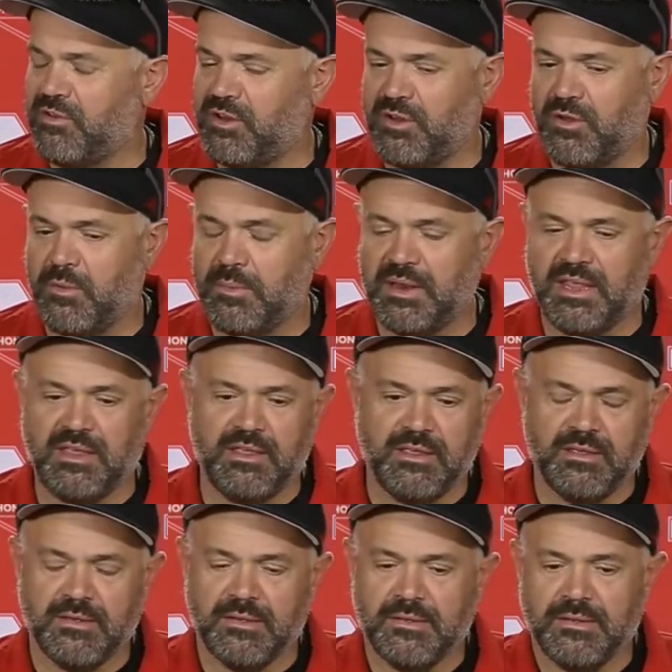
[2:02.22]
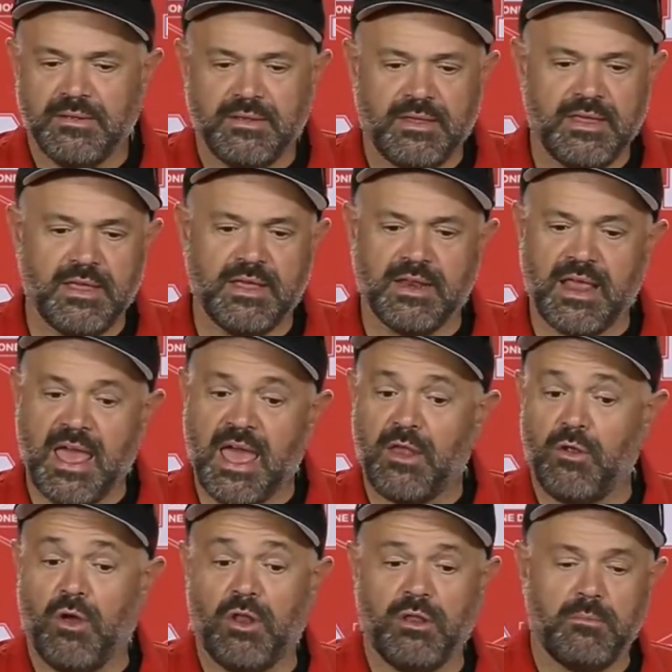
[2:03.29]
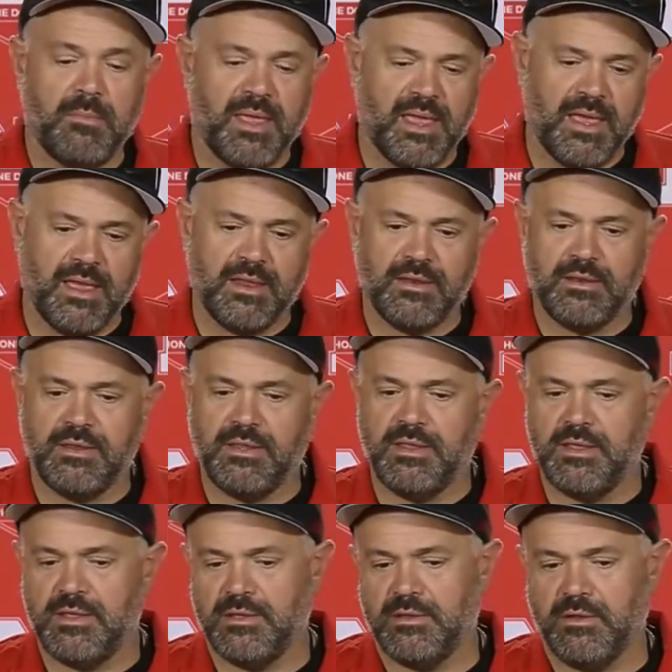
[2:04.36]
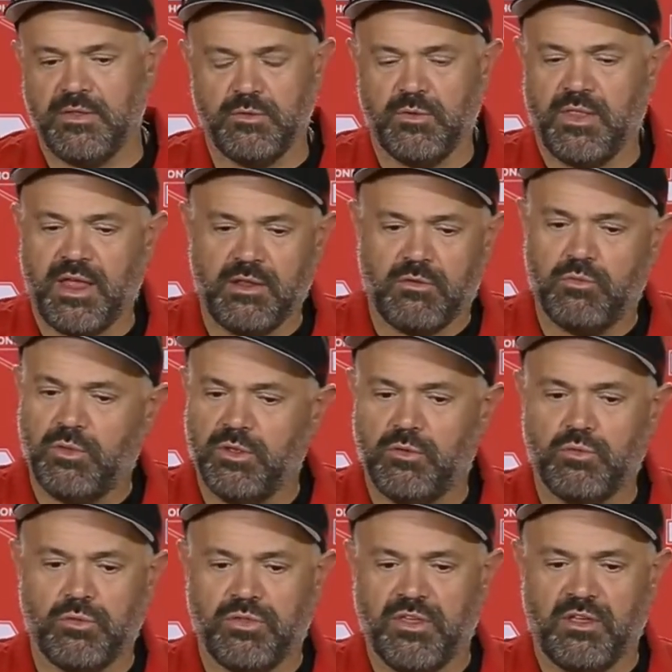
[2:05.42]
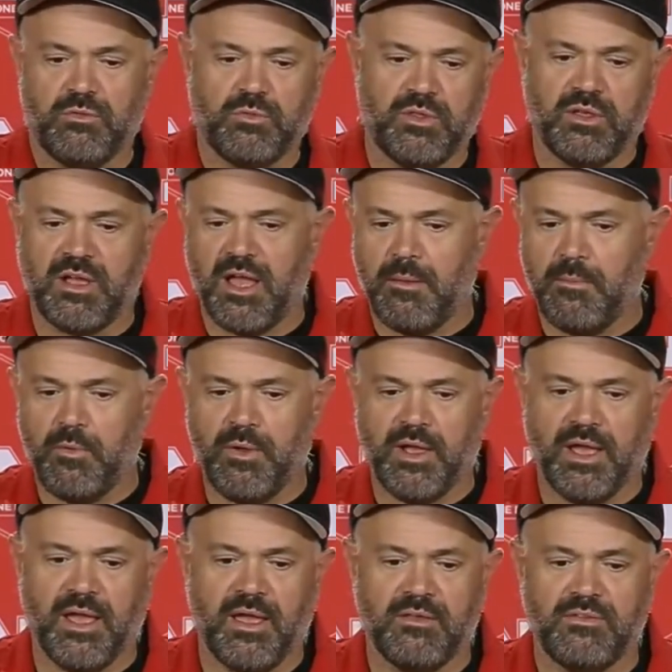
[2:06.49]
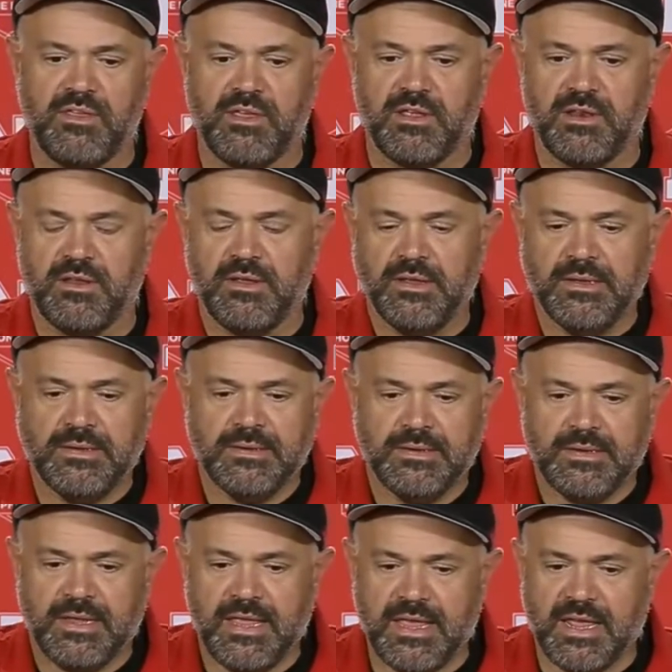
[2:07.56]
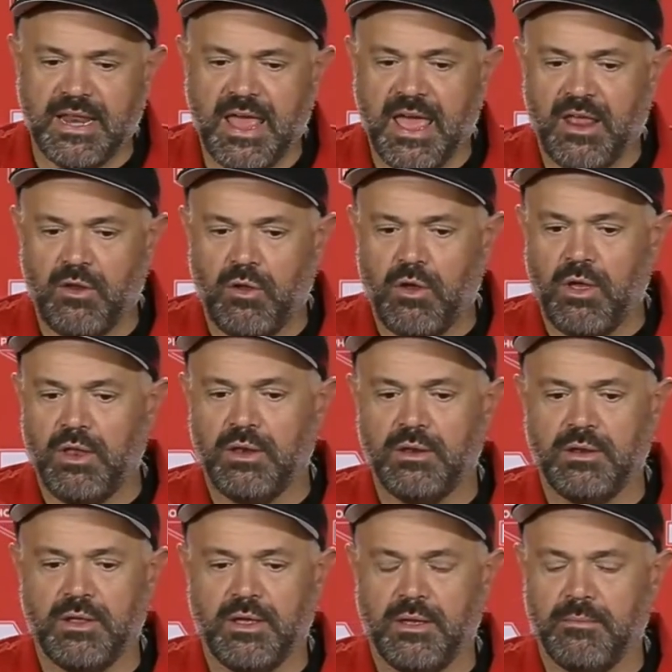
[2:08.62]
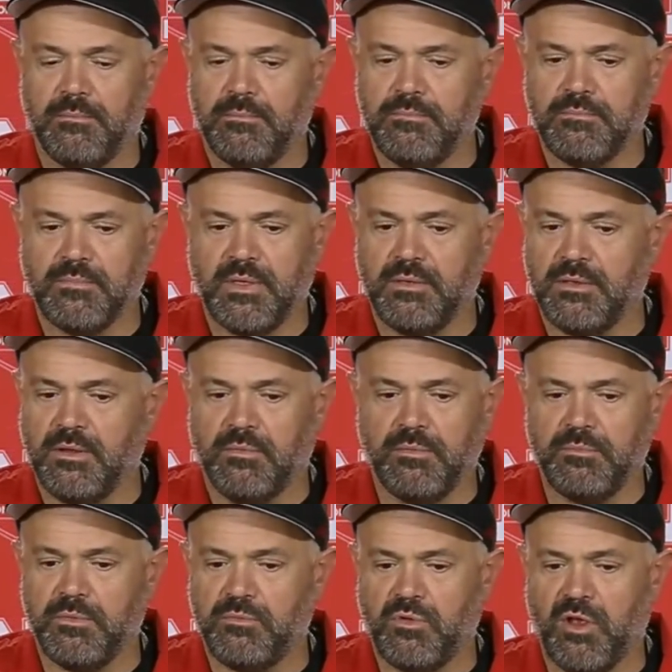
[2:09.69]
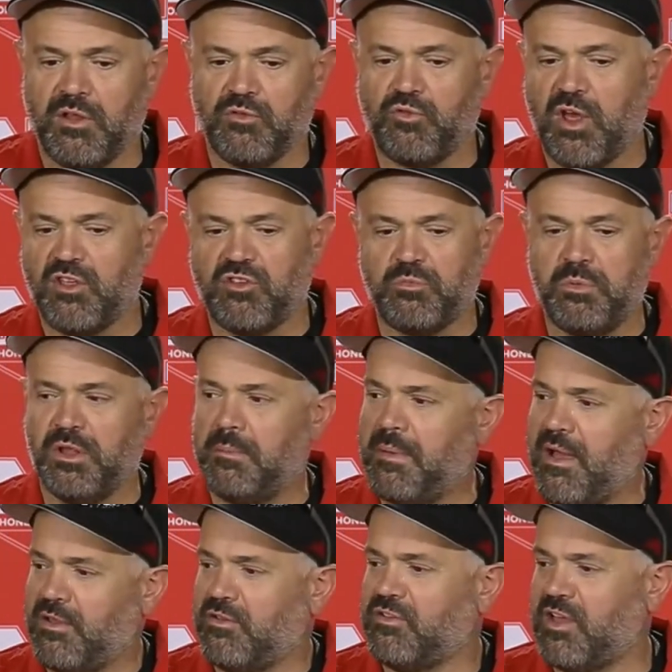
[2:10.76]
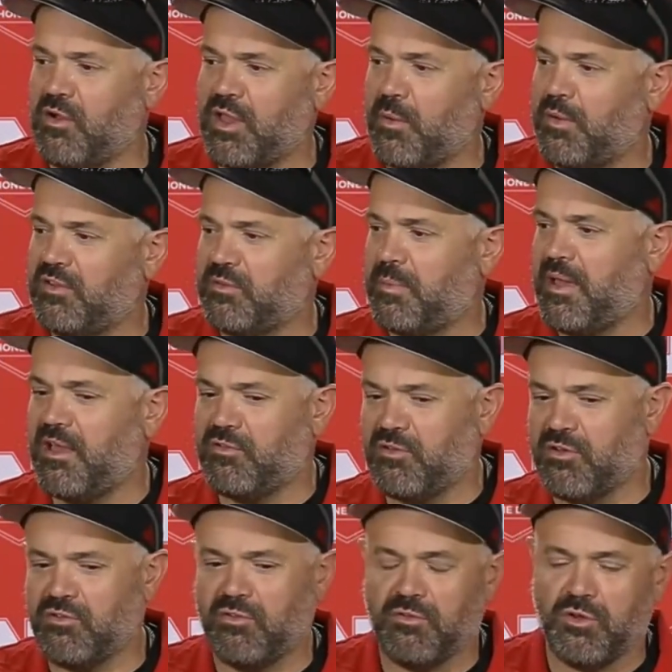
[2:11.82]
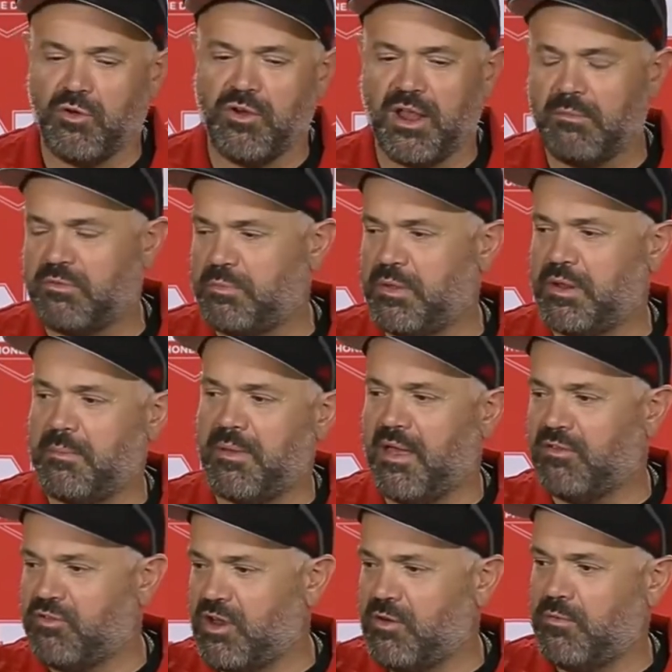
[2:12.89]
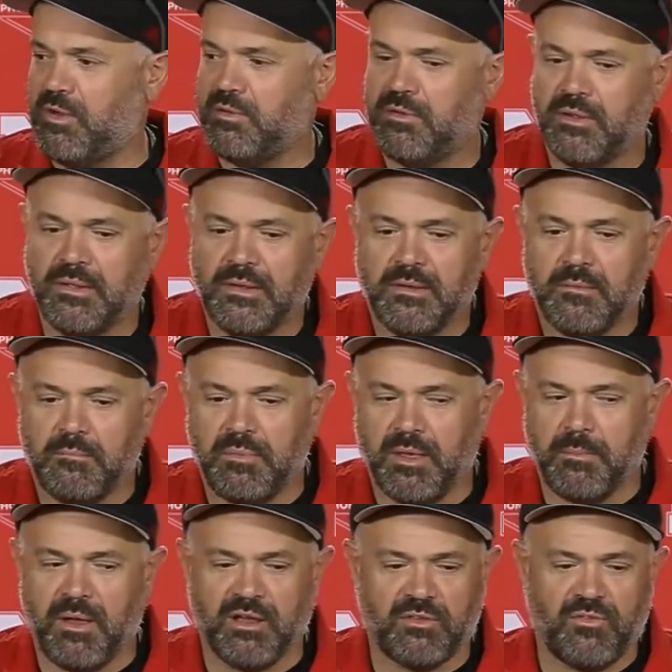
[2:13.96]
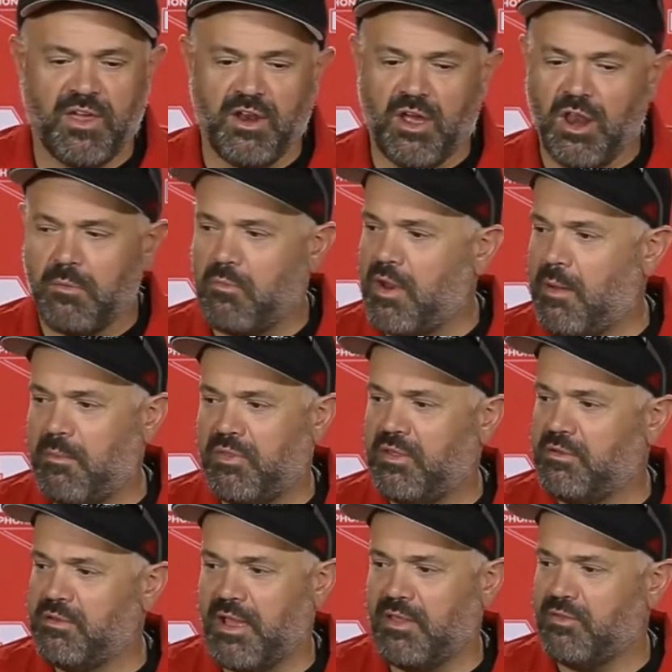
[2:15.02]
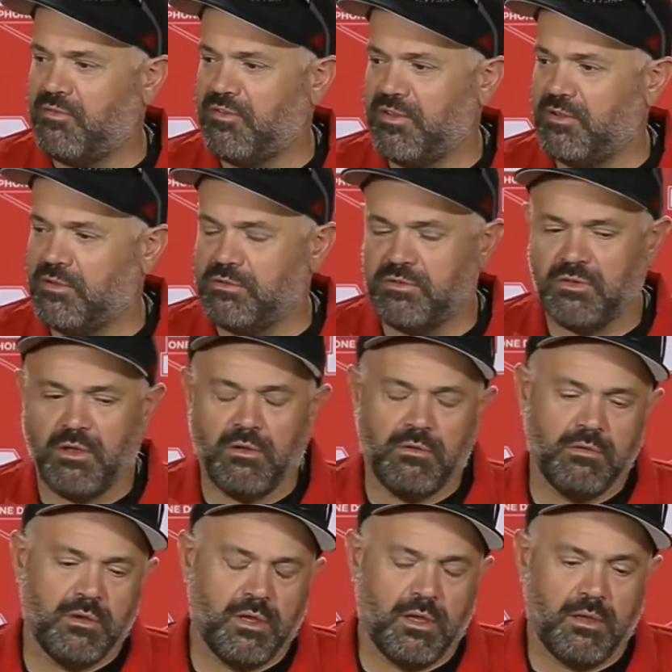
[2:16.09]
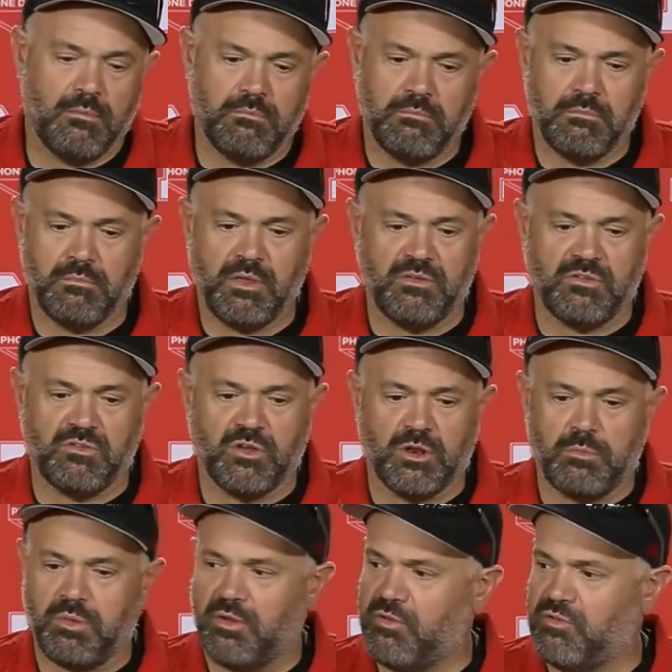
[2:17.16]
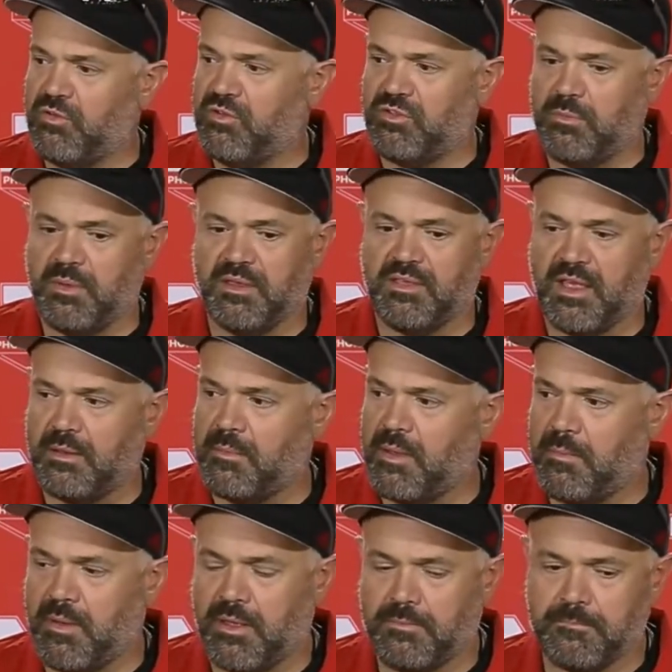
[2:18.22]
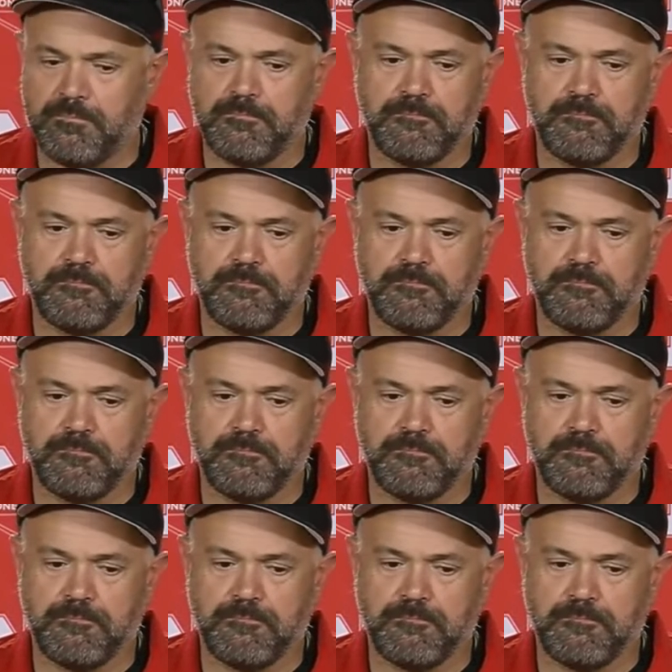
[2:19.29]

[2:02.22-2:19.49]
You know, I mean, he he can add on and man. He can, you know they do a lot of really cool things with the combo and guys. He can he can add on. Um, you know, you try try to split him out. You say, okay, well he's a pass rusher. Notre Dame split him out, tried to run big box fade on him, ran with it down the field. So um, he's as good a player as there is in the Big Ten in my mind.